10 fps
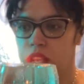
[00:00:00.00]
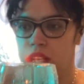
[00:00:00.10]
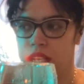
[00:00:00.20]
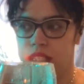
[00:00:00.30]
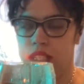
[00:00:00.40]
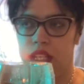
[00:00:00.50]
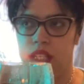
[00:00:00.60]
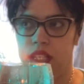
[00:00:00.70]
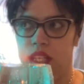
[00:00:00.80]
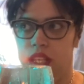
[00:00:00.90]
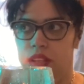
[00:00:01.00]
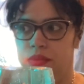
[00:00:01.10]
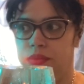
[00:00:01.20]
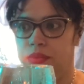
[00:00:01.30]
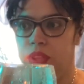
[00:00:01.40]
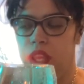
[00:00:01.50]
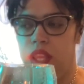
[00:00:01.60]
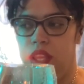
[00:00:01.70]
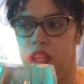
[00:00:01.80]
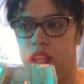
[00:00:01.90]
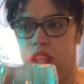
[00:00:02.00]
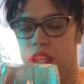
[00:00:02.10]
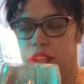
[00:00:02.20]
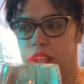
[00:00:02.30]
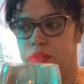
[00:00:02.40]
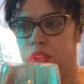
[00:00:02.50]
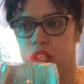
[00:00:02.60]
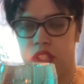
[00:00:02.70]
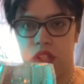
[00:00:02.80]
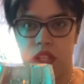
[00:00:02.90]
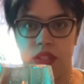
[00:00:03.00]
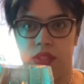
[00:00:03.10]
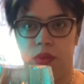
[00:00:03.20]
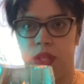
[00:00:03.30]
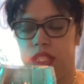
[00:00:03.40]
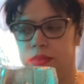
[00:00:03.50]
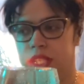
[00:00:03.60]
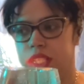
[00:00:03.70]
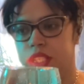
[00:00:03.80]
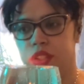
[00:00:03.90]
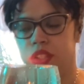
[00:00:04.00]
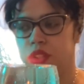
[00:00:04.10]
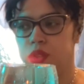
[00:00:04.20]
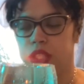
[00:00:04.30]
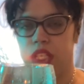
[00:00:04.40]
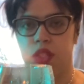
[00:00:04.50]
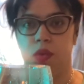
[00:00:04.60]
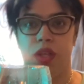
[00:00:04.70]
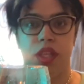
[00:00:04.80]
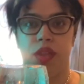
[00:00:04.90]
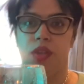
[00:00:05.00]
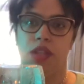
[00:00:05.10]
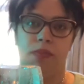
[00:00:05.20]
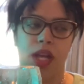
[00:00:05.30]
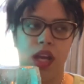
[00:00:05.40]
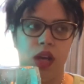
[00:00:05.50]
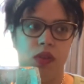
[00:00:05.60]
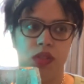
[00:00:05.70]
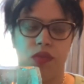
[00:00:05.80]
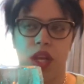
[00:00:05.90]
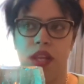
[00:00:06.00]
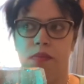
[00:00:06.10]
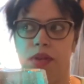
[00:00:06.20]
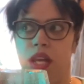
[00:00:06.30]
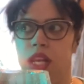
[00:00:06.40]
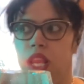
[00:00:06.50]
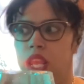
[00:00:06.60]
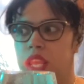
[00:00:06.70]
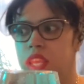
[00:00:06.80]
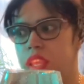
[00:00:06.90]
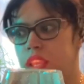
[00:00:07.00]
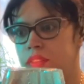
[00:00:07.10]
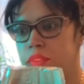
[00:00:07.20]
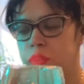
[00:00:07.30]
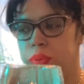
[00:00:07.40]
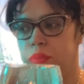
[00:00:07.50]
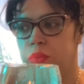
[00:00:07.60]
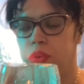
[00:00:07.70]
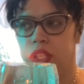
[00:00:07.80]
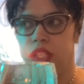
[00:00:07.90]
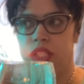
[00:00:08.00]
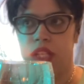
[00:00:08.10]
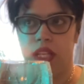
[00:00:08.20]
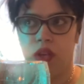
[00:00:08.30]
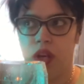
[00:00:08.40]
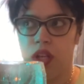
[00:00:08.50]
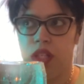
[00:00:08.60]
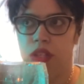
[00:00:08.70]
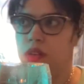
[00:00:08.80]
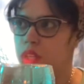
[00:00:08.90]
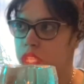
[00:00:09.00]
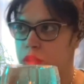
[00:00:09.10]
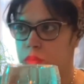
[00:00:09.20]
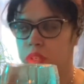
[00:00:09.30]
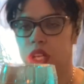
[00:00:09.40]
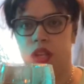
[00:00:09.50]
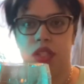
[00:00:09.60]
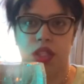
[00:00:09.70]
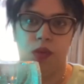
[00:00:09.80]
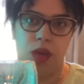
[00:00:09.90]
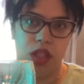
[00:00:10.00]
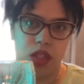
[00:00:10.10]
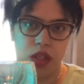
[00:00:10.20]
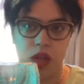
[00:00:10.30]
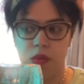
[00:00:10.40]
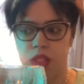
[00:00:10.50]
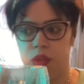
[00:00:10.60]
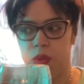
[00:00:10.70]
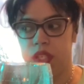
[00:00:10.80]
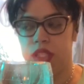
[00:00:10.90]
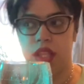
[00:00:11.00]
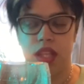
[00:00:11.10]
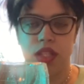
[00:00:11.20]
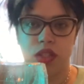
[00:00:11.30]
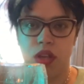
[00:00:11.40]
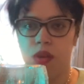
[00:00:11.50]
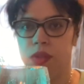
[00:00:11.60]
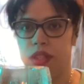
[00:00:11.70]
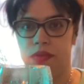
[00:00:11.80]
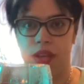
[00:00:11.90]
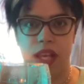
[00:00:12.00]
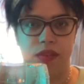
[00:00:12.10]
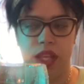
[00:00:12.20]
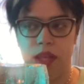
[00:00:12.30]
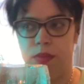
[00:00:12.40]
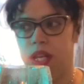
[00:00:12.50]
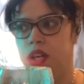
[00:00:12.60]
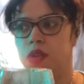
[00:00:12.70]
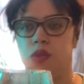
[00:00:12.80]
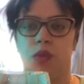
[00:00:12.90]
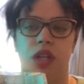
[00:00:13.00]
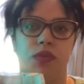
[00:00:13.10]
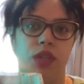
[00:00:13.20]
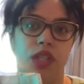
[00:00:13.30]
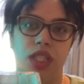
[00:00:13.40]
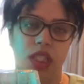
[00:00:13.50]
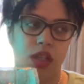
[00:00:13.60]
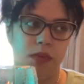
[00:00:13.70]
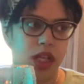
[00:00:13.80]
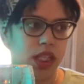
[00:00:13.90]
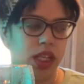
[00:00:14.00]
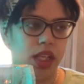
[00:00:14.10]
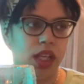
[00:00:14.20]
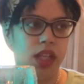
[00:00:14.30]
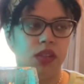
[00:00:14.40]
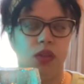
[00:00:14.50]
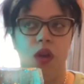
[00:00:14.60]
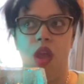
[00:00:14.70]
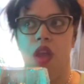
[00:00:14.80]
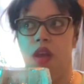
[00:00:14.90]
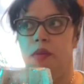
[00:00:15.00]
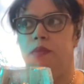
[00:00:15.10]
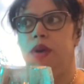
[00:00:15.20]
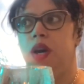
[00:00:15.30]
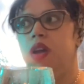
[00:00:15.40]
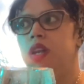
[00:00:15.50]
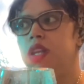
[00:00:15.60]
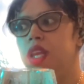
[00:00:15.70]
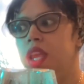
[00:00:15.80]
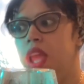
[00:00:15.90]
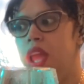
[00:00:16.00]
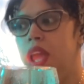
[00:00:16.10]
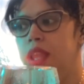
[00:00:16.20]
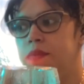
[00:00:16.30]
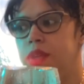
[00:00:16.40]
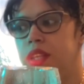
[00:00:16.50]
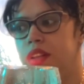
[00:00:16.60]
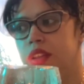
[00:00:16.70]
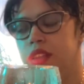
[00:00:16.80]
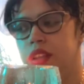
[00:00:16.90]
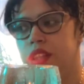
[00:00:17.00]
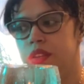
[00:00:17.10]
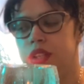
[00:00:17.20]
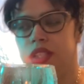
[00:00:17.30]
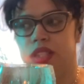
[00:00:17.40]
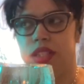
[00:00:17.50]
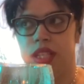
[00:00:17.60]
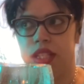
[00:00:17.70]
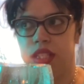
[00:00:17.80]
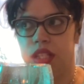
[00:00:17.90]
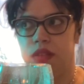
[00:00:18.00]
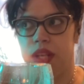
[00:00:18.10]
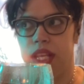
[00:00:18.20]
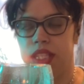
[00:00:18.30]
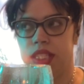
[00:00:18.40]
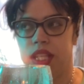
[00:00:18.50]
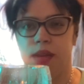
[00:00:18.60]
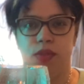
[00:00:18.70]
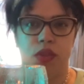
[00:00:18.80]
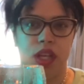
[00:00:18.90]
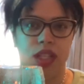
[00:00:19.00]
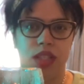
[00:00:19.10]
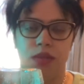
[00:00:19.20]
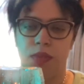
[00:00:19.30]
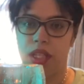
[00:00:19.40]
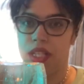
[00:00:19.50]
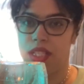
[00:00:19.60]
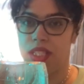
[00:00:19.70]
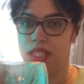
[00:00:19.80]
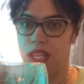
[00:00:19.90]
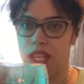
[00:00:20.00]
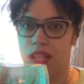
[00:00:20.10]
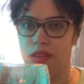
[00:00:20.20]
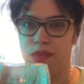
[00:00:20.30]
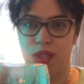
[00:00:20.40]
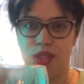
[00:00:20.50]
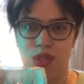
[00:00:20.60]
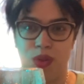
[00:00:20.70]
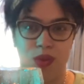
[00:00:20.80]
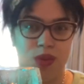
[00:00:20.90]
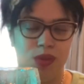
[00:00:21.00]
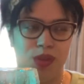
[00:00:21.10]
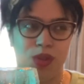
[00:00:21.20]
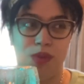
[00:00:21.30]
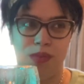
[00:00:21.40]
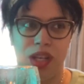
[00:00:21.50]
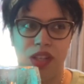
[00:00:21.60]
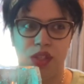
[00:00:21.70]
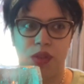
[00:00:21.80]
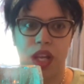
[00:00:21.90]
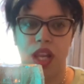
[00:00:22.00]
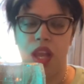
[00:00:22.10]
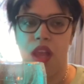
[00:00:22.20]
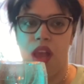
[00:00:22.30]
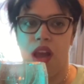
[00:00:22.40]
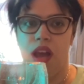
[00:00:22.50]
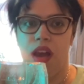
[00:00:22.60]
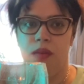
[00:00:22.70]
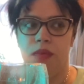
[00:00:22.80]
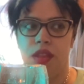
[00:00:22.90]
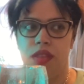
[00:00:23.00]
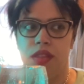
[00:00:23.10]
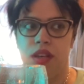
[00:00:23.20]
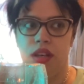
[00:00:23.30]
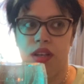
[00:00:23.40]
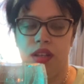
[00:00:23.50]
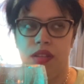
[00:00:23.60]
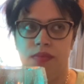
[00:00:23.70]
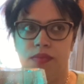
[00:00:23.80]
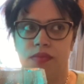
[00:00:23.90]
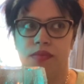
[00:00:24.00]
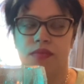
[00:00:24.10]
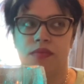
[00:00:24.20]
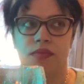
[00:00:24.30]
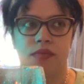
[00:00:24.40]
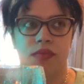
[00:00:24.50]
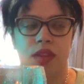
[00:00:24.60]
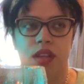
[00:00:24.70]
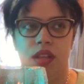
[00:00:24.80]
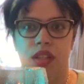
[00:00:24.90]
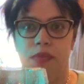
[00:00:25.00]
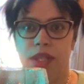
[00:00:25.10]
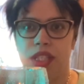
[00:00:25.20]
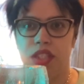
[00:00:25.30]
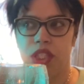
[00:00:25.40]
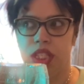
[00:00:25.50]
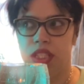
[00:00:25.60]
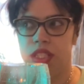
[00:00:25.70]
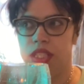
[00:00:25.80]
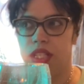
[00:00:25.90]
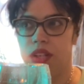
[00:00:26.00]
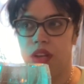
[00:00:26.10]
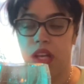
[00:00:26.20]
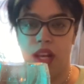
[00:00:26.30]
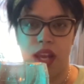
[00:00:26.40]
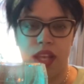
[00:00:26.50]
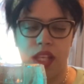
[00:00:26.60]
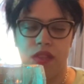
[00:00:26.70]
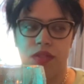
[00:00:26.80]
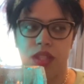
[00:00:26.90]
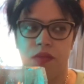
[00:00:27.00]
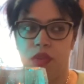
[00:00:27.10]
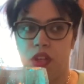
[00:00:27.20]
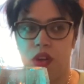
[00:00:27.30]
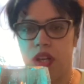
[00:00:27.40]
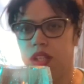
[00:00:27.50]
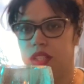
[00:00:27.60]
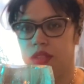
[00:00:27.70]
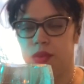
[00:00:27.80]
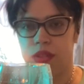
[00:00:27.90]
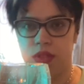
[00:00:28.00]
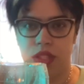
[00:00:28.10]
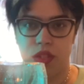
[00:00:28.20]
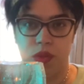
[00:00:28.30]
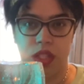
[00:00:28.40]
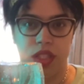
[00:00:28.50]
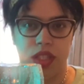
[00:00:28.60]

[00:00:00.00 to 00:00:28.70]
let's say if you're going to start lifting weights, I'm not telling you to use like 20, 30 pounds, right? But if you've been more into like cardio or HIIT workouts and you want to start with the weights, then start with the 5-8 pounds, whatever it is that your body can handle. But I mean, there is a sense here of like, stop trying to play it safe so much, right? The biggest changes in our lives, regardless of whatever situation